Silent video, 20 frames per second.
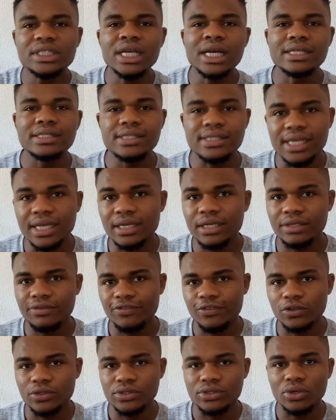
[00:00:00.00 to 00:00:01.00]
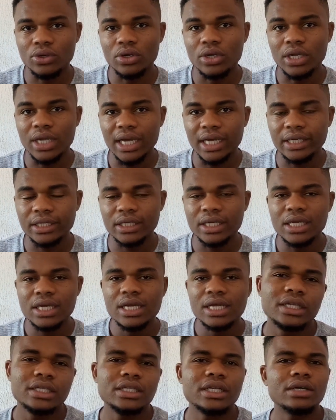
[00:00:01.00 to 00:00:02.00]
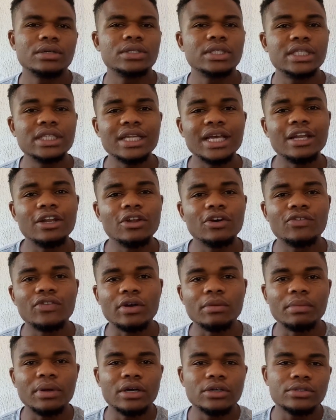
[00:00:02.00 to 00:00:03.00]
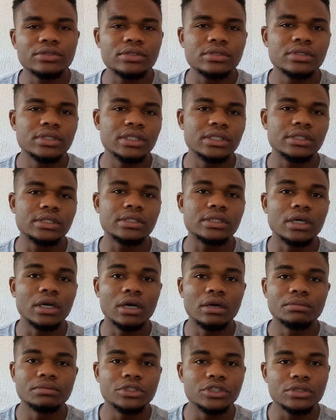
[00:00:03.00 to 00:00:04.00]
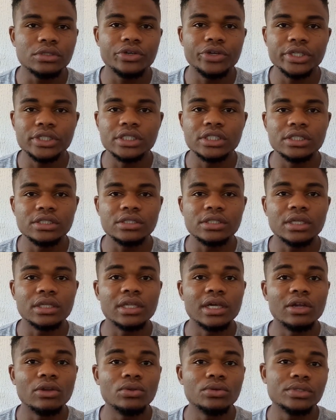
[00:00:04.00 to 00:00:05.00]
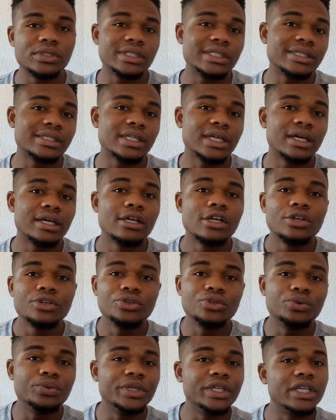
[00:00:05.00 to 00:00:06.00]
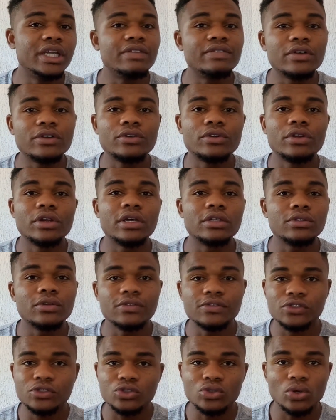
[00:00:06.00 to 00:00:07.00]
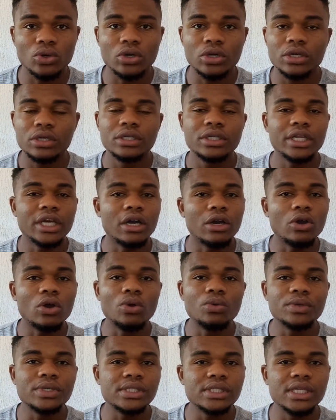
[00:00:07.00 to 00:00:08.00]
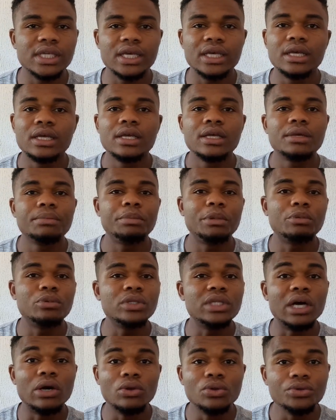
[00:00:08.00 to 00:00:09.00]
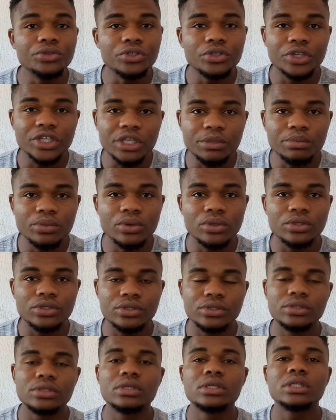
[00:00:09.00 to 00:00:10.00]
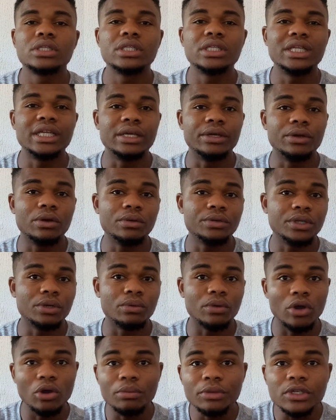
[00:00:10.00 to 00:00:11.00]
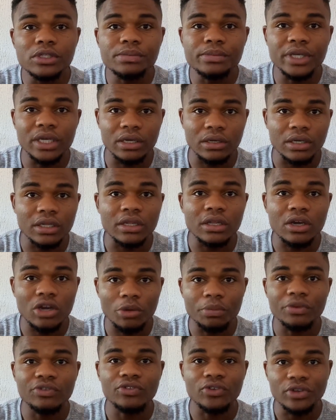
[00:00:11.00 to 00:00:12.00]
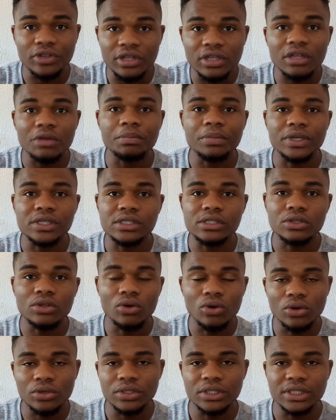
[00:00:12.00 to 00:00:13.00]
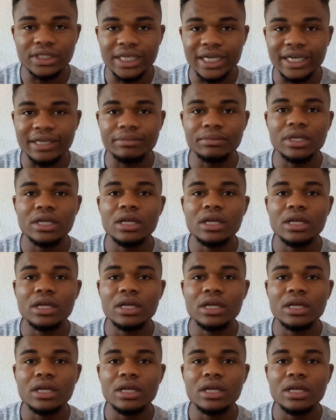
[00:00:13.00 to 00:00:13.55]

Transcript: and sell the fonts online. Now, the thing I love about this creating digital downloads is that you will never run out of stock. They are always there. People download your ebooks. There will always be another copy for another person all the time.